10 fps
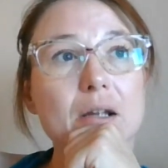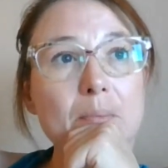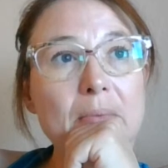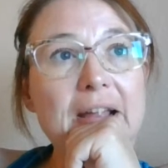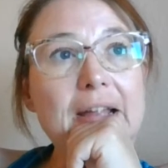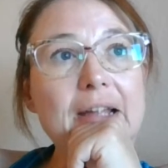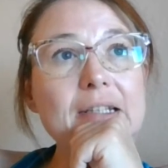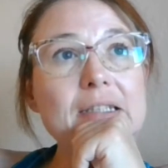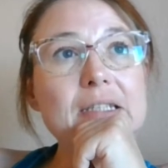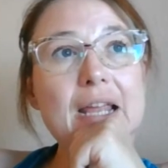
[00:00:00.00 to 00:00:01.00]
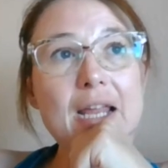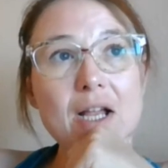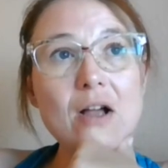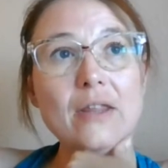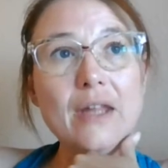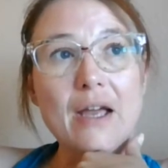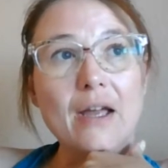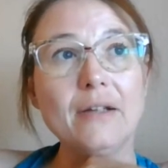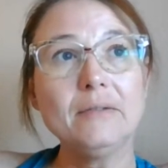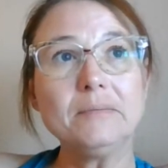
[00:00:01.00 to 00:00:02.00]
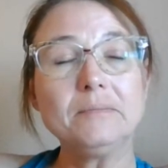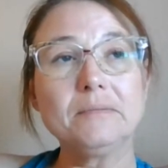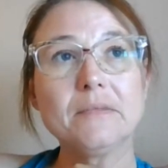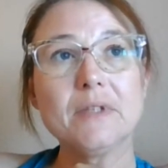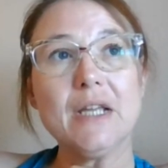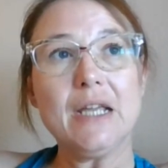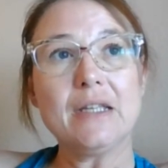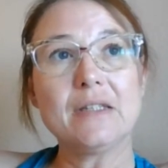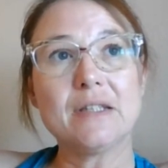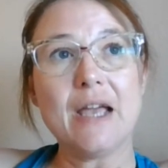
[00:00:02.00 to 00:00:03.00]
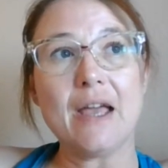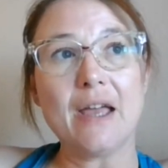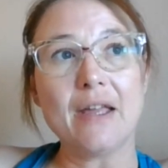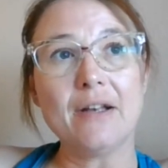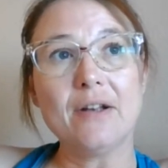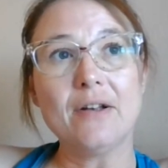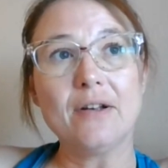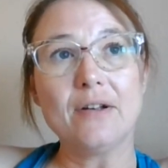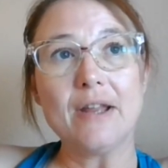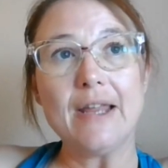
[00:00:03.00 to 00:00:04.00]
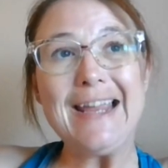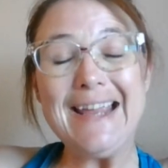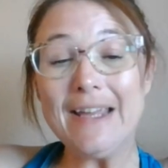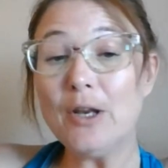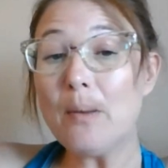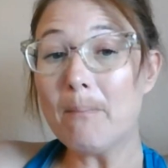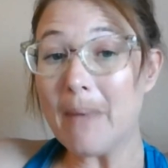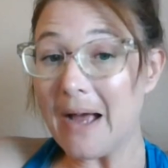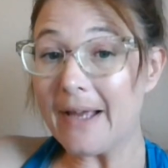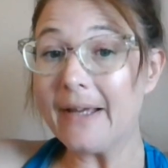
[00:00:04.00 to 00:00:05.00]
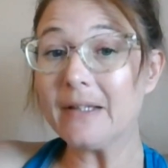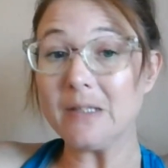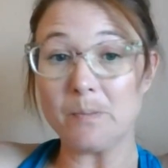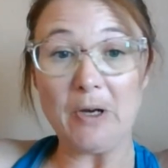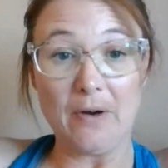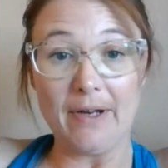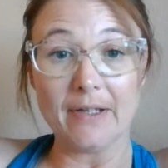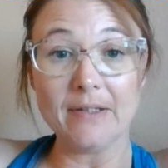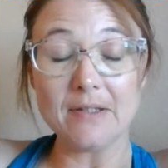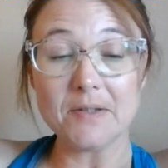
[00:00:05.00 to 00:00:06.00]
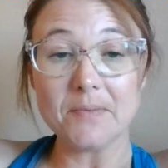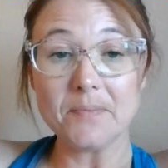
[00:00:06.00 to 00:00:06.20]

My take on that is that in my experience,